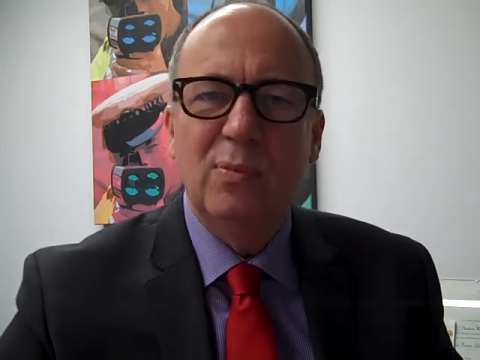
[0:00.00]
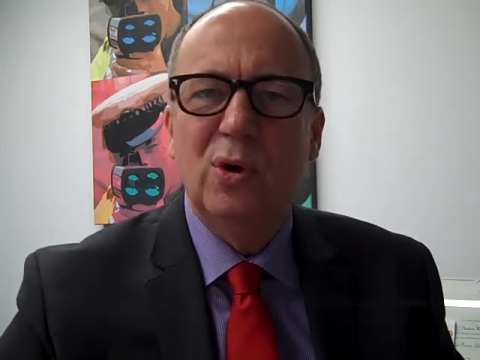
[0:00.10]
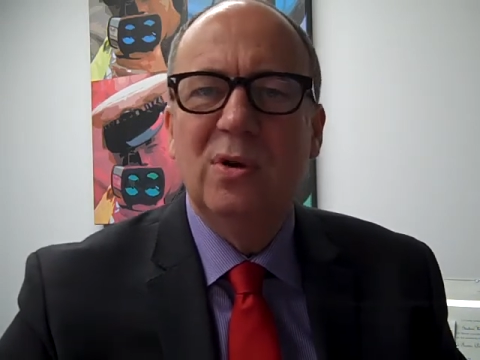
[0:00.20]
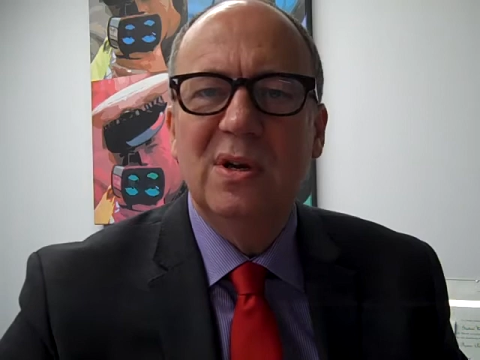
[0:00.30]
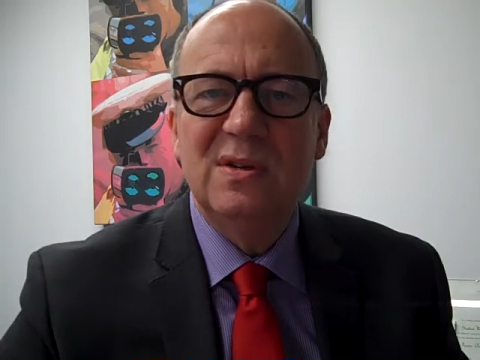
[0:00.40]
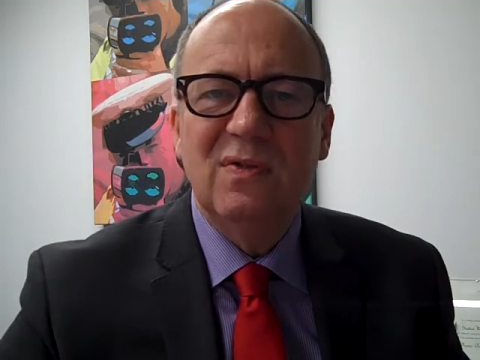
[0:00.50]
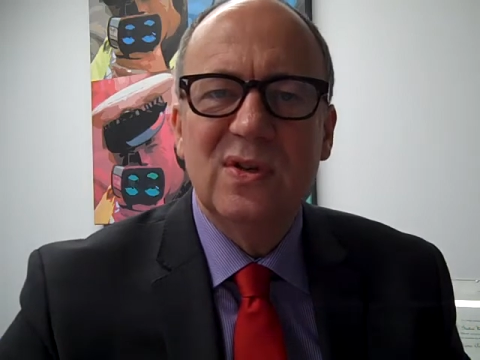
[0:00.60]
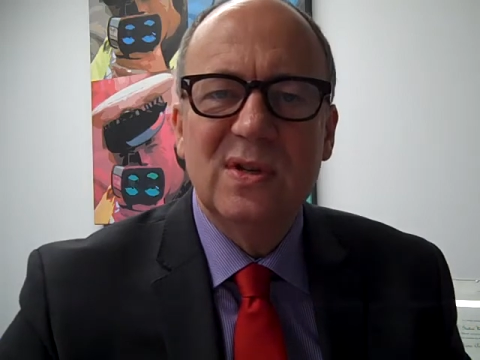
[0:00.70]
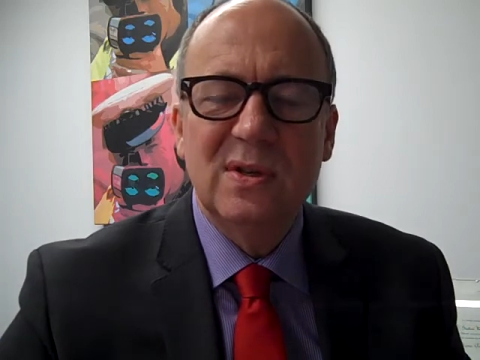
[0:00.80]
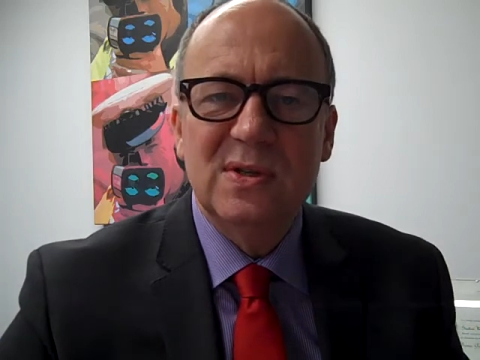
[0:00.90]
Procurator
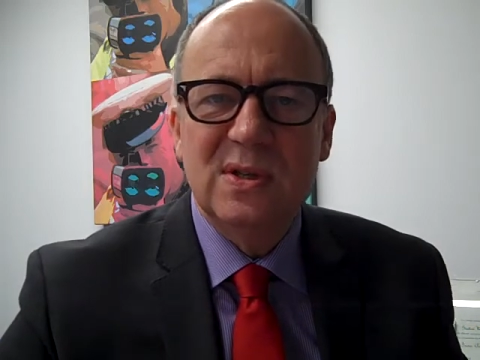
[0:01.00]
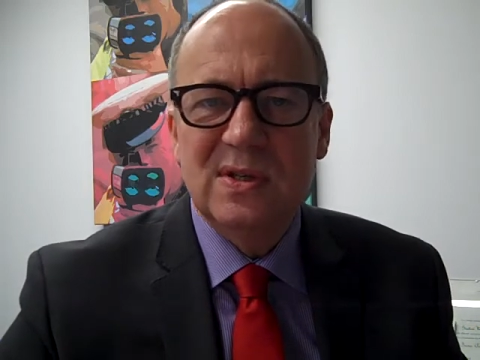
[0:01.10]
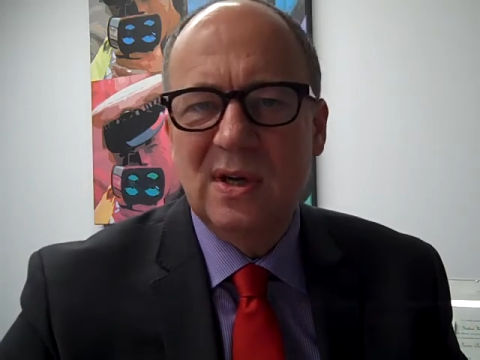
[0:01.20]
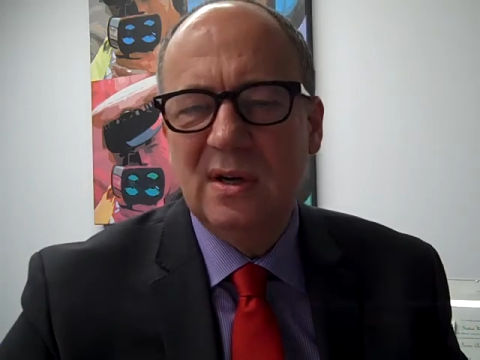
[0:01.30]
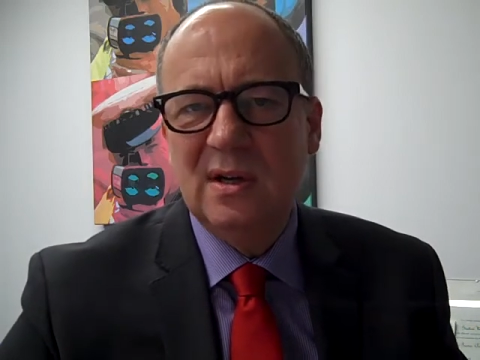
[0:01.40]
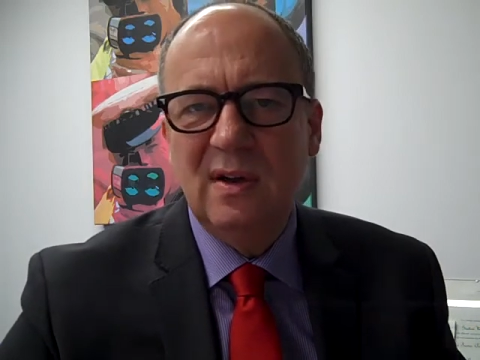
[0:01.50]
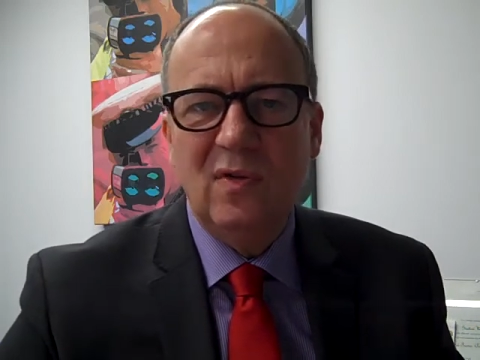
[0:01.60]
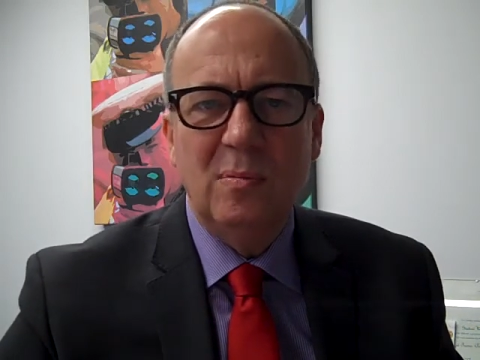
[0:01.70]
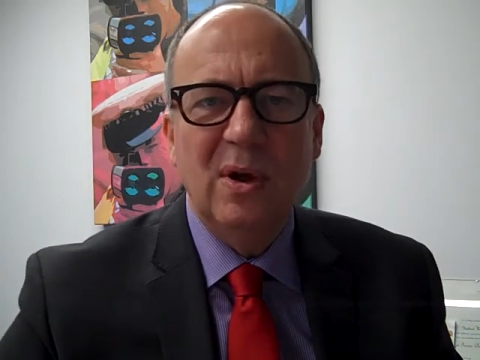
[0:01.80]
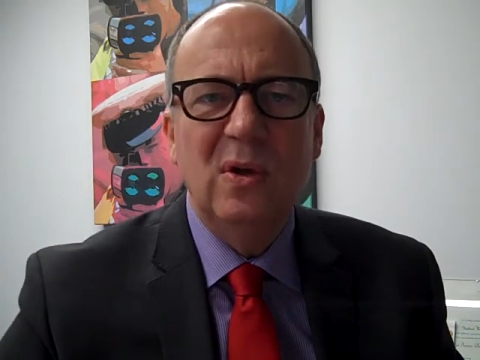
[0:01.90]
Fiscal is concerned
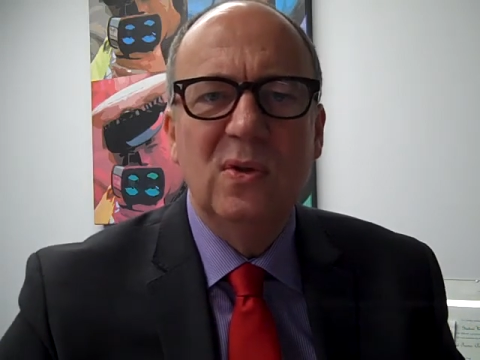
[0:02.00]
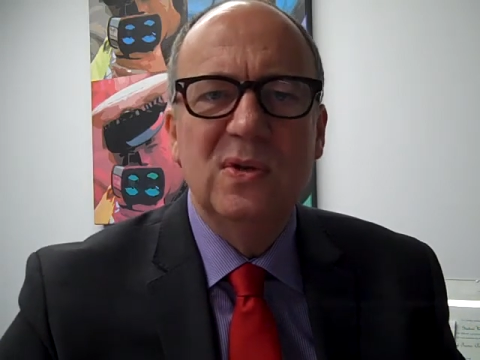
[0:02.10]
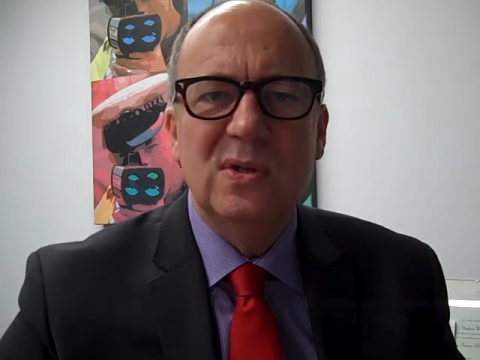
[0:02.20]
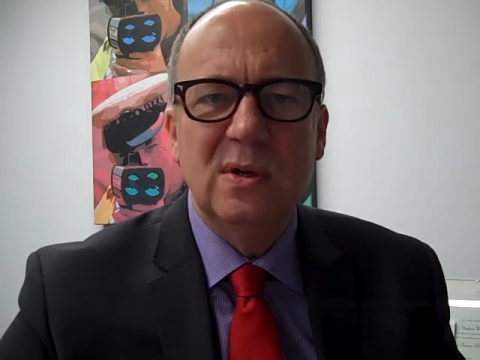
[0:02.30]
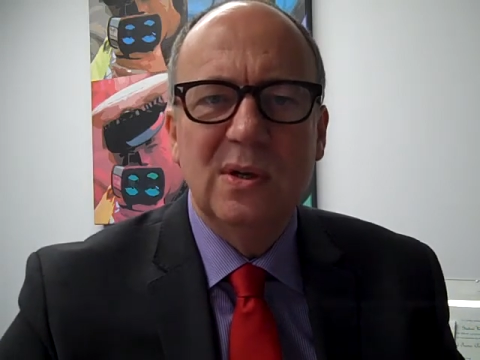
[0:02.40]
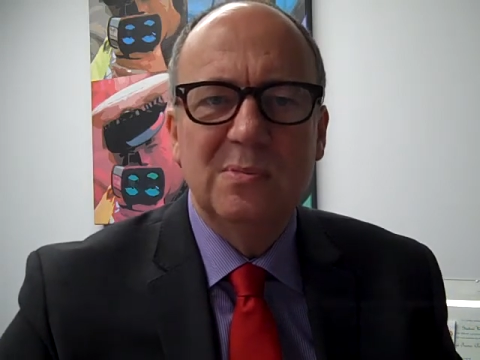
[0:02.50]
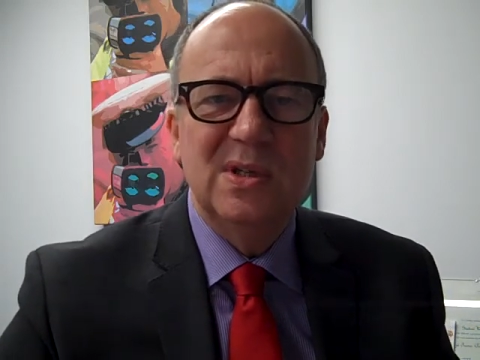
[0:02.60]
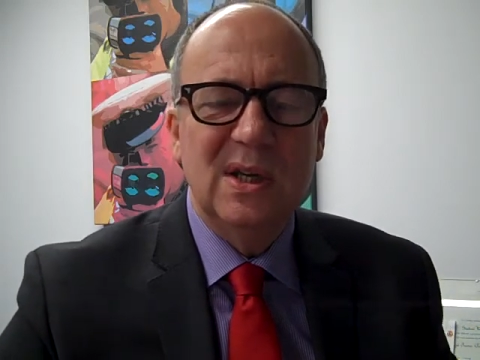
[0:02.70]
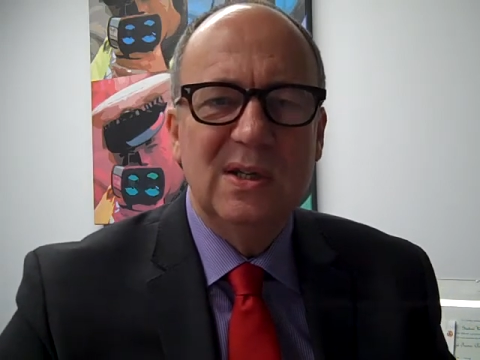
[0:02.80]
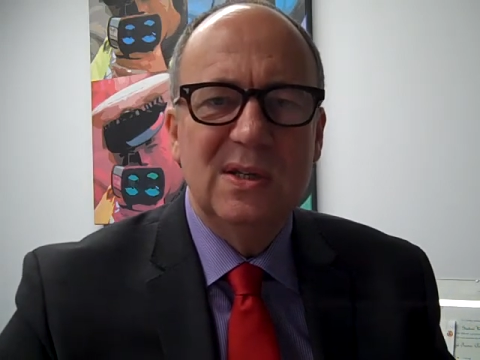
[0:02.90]
enough about those
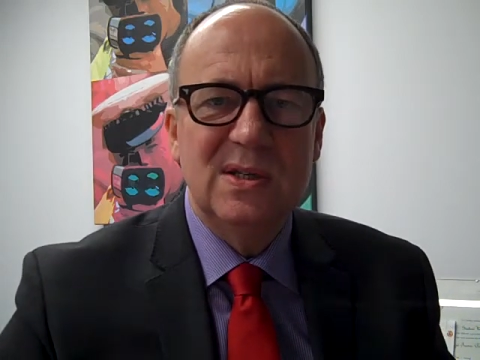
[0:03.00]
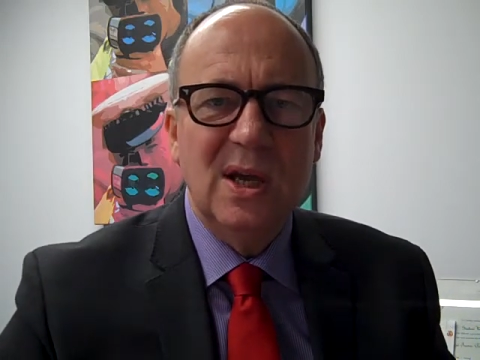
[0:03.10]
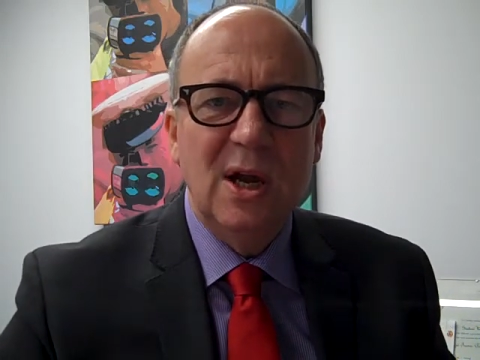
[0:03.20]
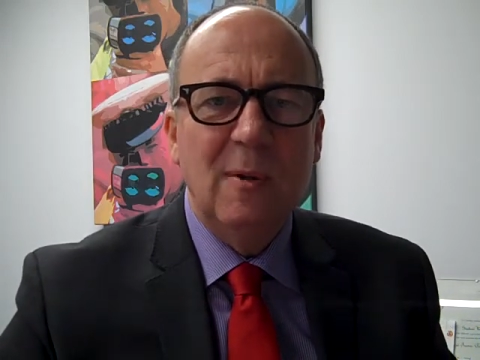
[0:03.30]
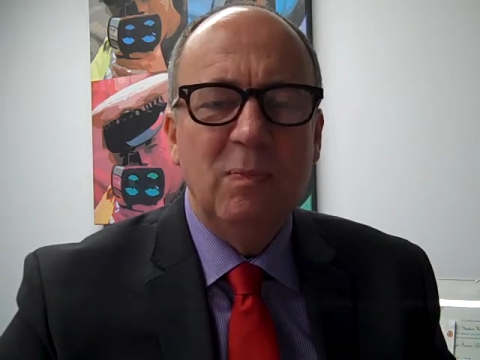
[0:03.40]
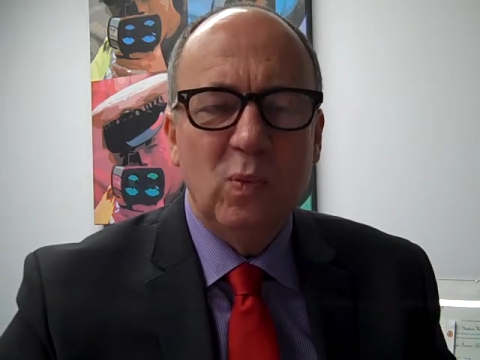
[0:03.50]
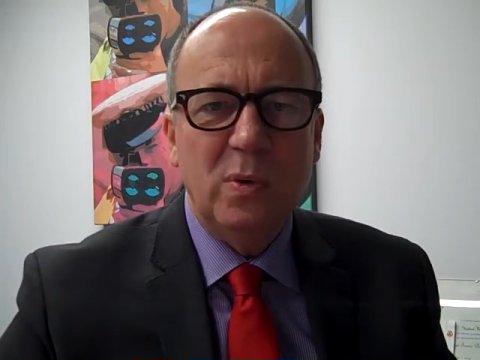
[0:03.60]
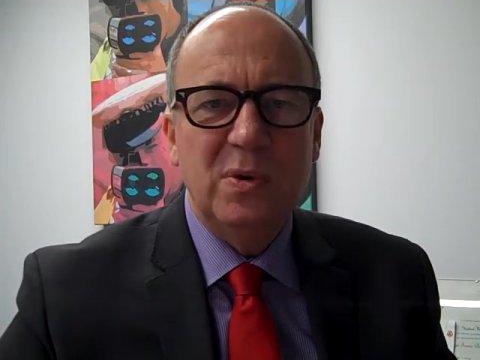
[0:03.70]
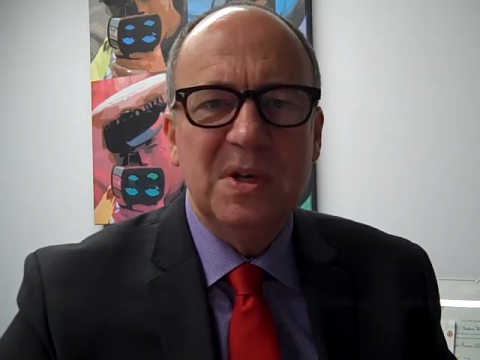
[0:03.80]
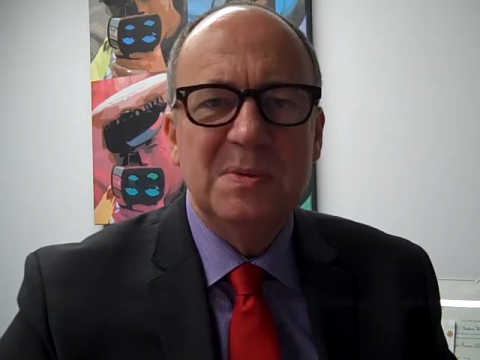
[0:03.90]
circumstances,
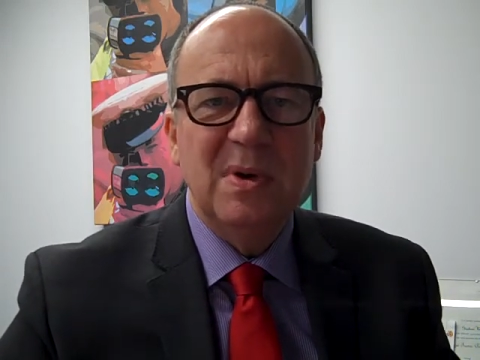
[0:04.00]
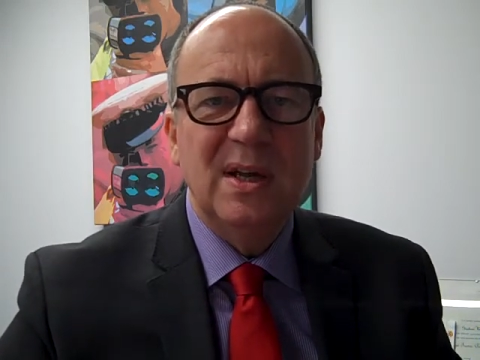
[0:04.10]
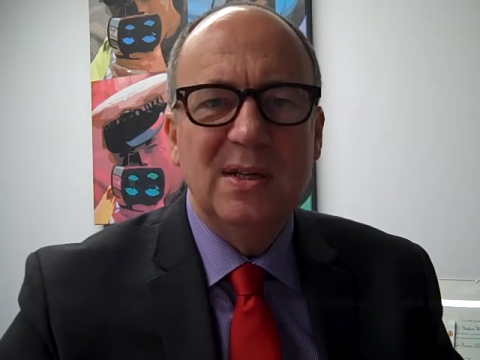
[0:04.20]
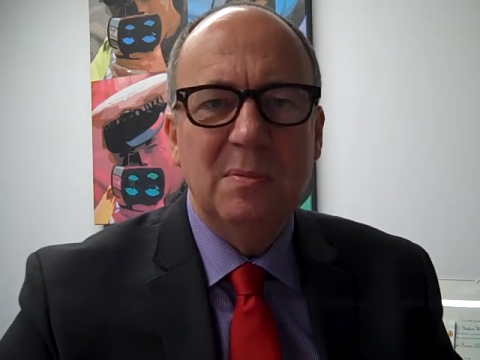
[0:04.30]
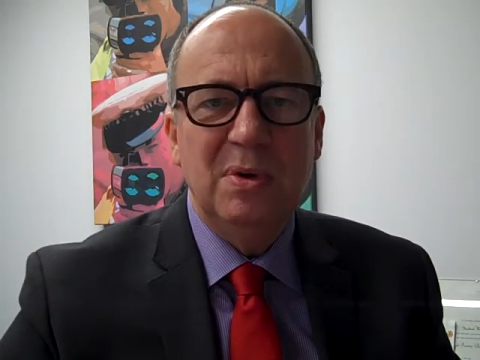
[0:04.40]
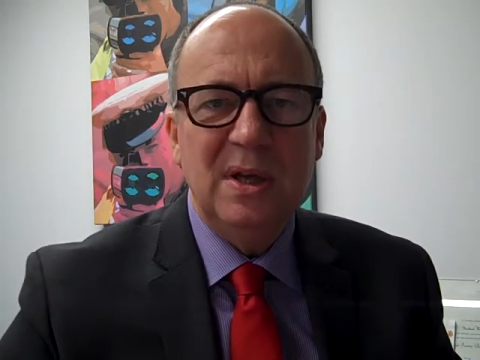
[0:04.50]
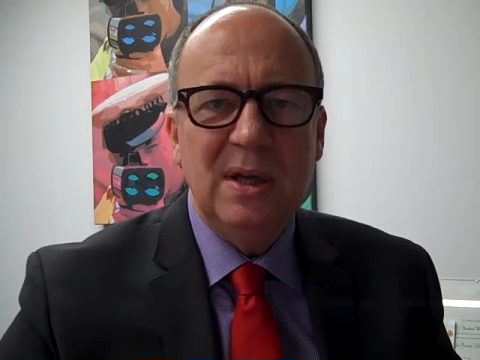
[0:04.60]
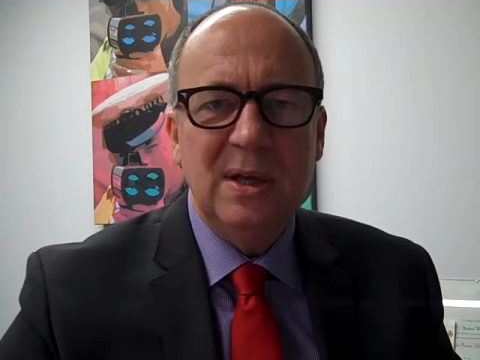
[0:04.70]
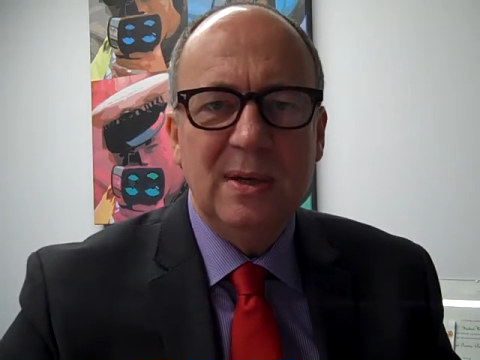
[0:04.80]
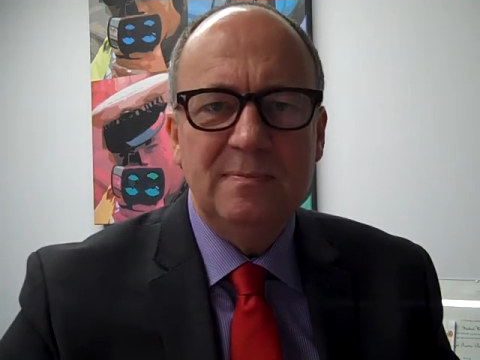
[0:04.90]
one would expect to
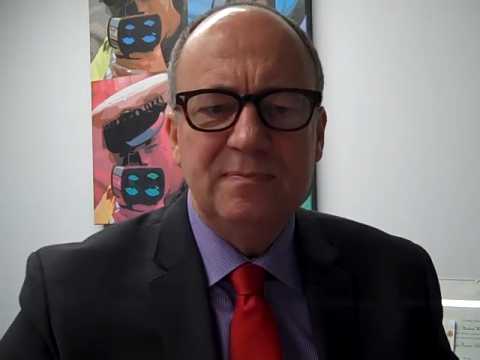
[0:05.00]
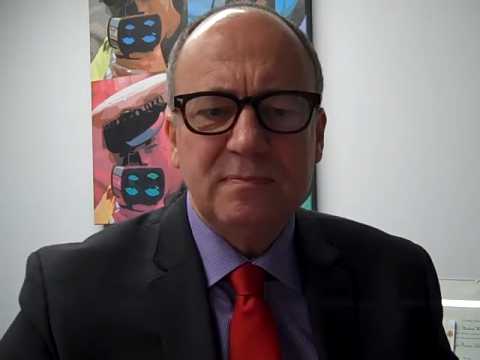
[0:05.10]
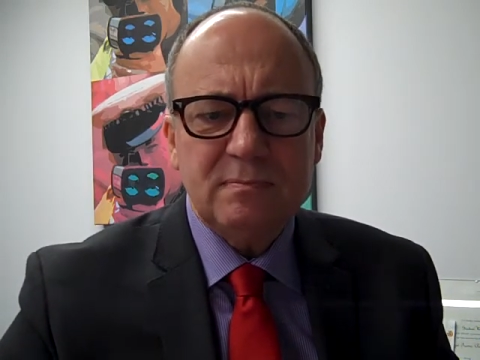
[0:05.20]
be um,